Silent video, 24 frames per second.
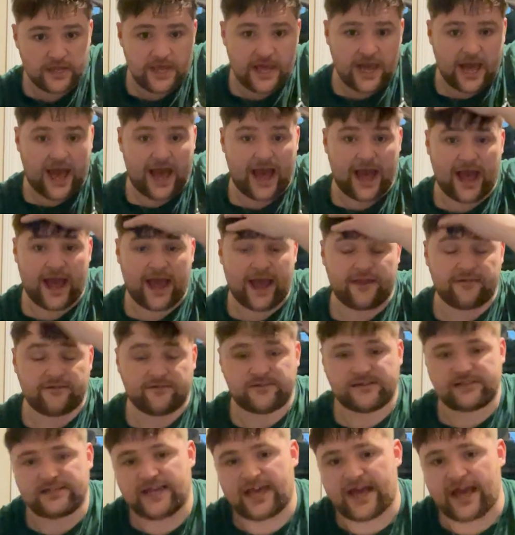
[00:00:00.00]

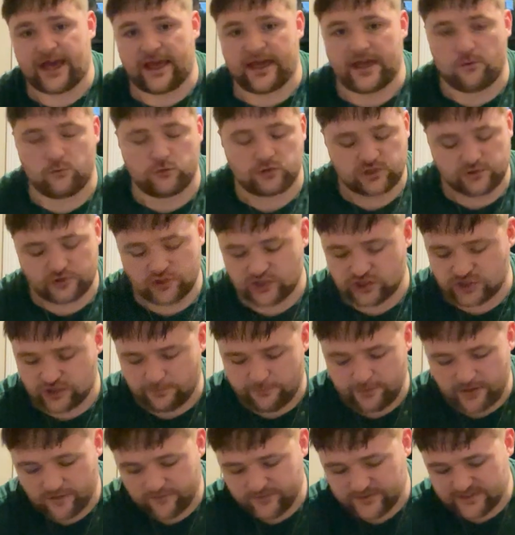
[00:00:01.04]
And yeah, it was just a
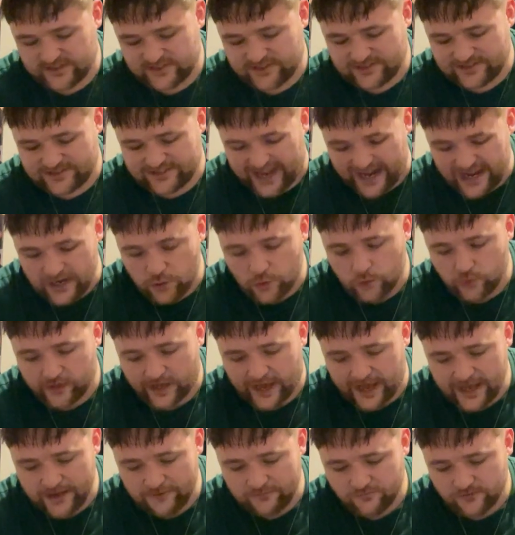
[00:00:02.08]
bit of a stale
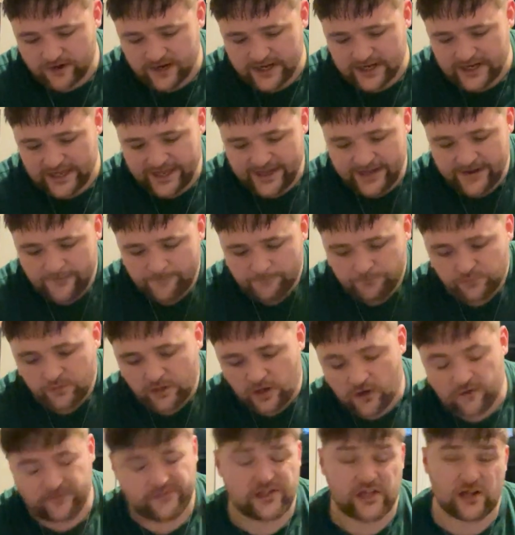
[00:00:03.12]
game, really.
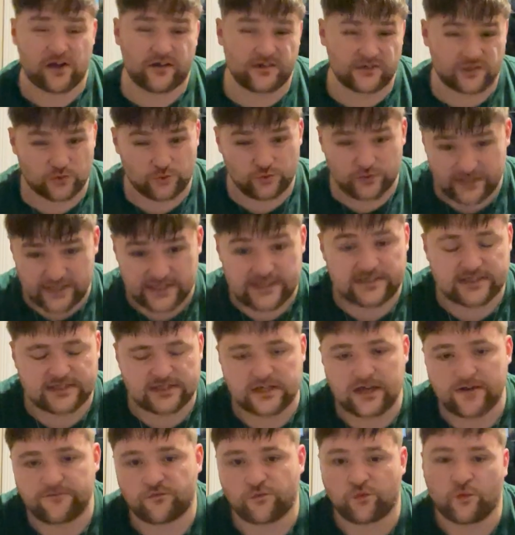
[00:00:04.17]
Obviously, Arsenal did
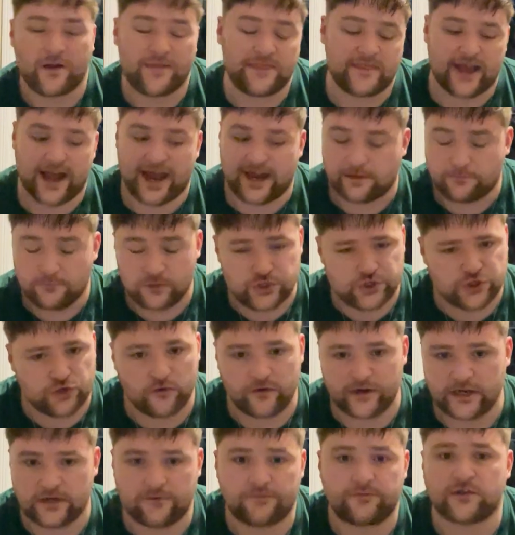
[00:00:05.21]
deserve to win. They had a
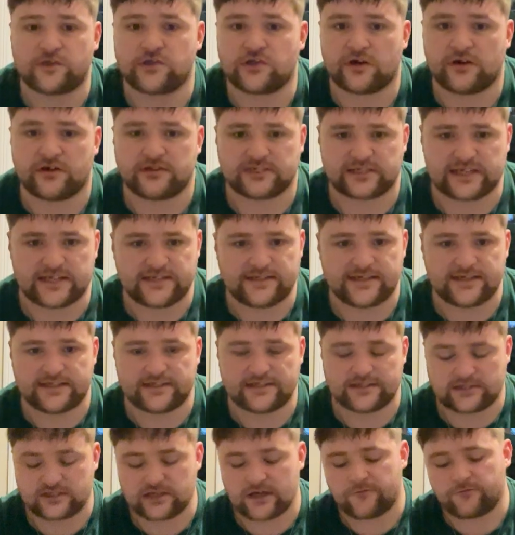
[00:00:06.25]
majority of the chance. They did
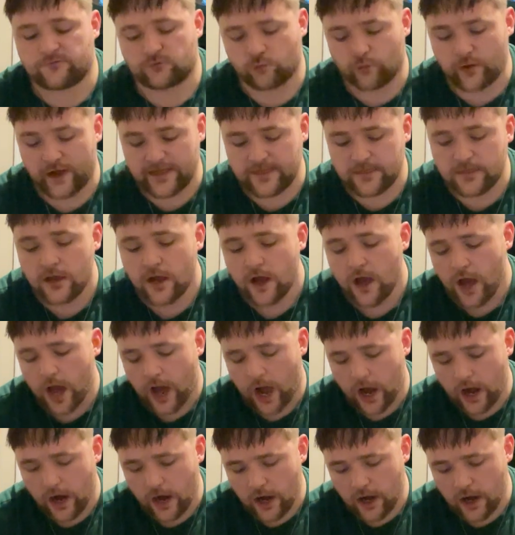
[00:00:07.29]
deserve to win.
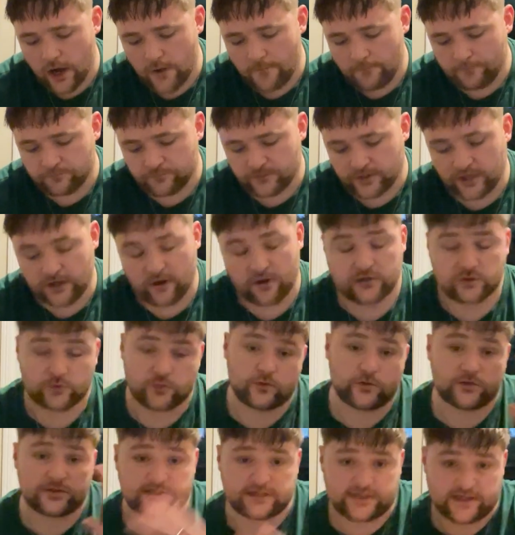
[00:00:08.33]
You know, as we
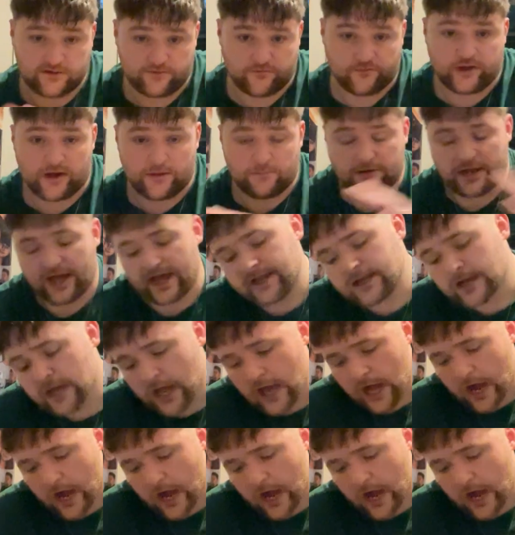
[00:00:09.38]
always say, fair play.